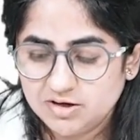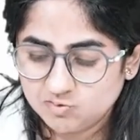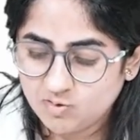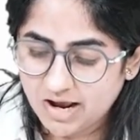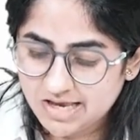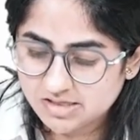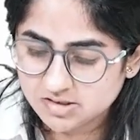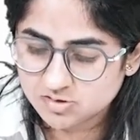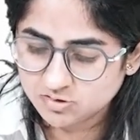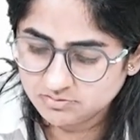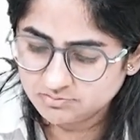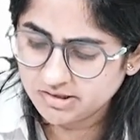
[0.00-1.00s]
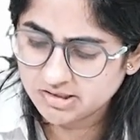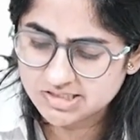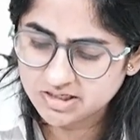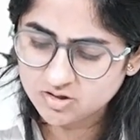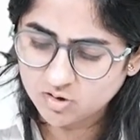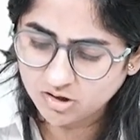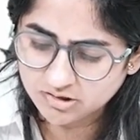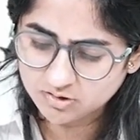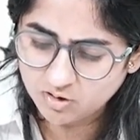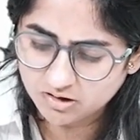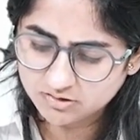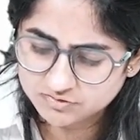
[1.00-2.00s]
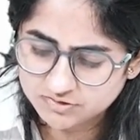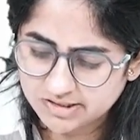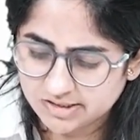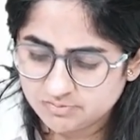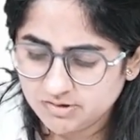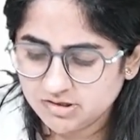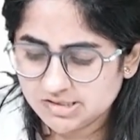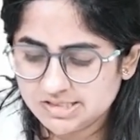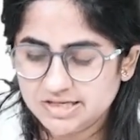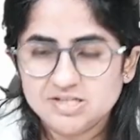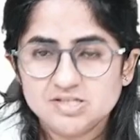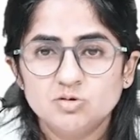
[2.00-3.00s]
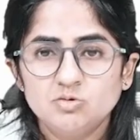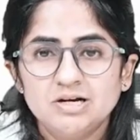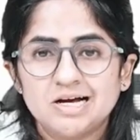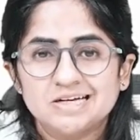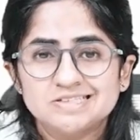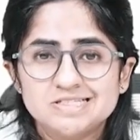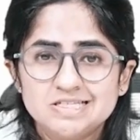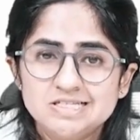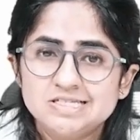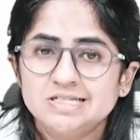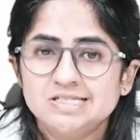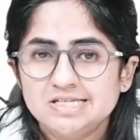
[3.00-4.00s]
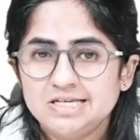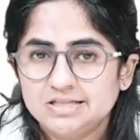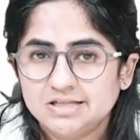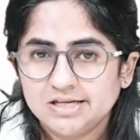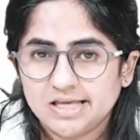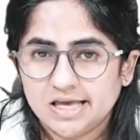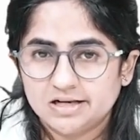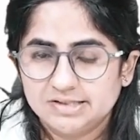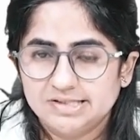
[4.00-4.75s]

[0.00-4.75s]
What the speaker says: Why is so? Because they are not confident, because there is no consistency in the care.